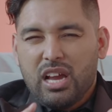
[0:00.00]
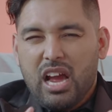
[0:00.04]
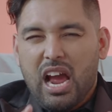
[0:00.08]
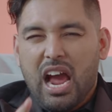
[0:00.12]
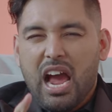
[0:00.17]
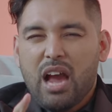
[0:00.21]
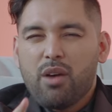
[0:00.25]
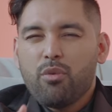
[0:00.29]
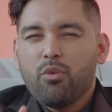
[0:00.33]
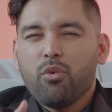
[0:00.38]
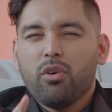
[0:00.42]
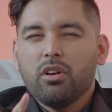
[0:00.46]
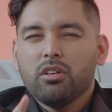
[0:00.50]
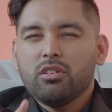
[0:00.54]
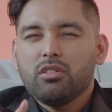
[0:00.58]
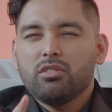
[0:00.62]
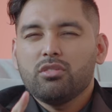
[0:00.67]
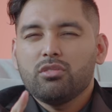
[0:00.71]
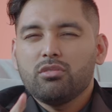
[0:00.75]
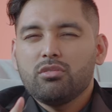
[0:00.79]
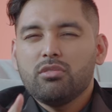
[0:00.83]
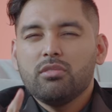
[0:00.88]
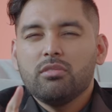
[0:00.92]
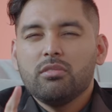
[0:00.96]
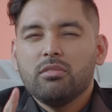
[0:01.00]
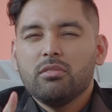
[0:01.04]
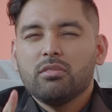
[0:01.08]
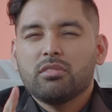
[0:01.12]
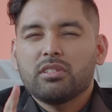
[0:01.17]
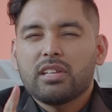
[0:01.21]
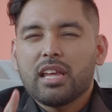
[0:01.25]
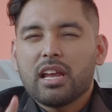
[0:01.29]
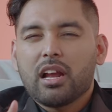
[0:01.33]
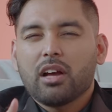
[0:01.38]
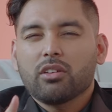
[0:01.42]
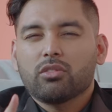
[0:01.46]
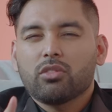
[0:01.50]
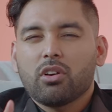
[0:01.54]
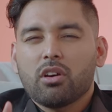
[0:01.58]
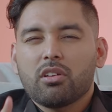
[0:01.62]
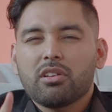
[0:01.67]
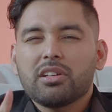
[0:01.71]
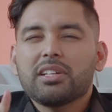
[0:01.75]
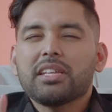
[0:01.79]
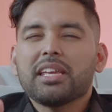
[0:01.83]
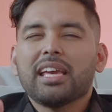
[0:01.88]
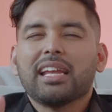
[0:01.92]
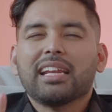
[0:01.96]
I want to take
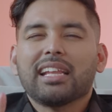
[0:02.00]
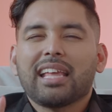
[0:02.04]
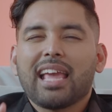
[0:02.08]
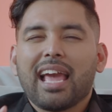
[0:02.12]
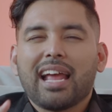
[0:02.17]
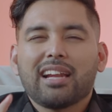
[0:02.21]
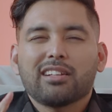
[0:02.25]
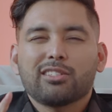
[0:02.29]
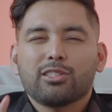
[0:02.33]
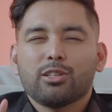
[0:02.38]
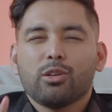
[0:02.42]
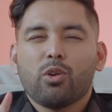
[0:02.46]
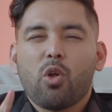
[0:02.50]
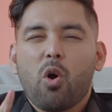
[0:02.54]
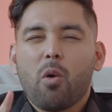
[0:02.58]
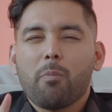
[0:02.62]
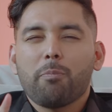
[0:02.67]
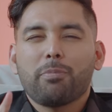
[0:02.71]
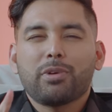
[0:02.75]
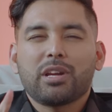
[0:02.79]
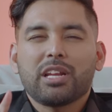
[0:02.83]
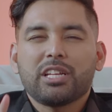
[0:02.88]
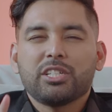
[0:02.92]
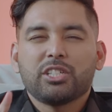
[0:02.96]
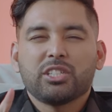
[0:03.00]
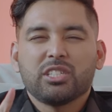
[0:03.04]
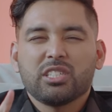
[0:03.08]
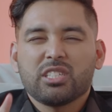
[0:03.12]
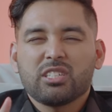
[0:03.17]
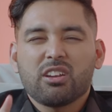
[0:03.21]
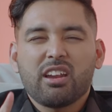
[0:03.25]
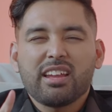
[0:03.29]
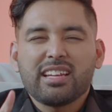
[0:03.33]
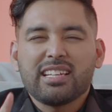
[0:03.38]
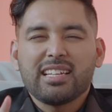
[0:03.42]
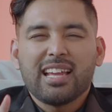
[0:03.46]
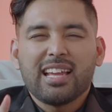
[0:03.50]
authority and cancel operations right